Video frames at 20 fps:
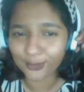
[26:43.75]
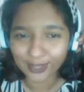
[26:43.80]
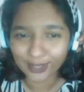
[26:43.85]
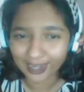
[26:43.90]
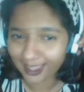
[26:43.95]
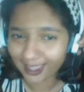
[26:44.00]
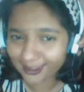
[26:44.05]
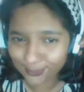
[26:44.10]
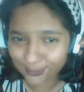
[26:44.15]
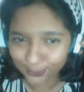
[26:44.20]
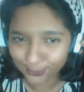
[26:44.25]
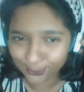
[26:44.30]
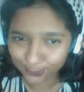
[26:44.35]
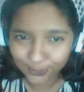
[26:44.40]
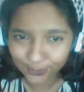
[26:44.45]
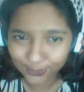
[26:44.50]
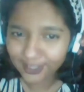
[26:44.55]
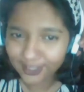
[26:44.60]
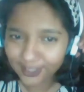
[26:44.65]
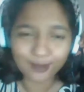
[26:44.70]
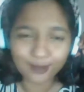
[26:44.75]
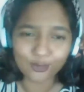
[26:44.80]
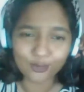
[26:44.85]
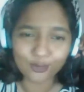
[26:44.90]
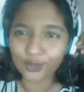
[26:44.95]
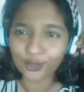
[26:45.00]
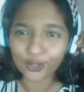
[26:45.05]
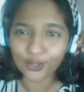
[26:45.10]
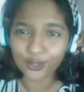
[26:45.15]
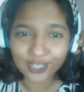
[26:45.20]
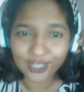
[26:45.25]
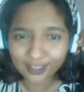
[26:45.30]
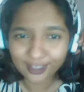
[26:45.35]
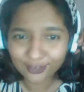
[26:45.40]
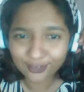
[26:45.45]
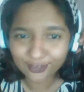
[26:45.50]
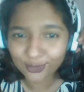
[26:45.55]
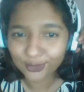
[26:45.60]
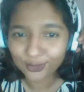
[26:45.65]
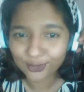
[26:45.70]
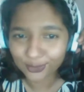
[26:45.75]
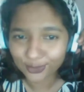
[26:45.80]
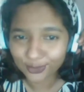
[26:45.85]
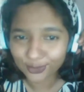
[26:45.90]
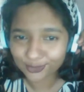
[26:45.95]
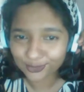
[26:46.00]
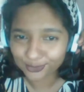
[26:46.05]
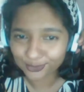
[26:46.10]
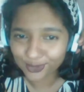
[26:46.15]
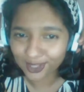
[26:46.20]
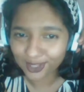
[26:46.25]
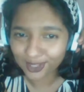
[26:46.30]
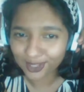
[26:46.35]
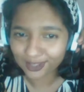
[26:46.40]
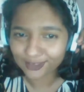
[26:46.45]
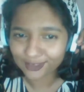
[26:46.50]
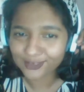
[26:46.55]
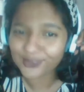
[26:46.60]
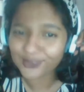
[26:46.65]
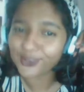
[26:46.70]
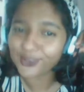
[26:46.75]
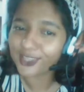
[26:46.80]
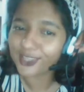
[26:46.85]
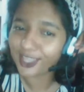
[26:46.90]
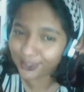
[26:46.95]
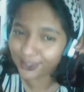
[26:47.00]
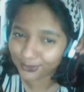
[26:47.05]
don't know and most of your colleagues don't know as well. So thank you.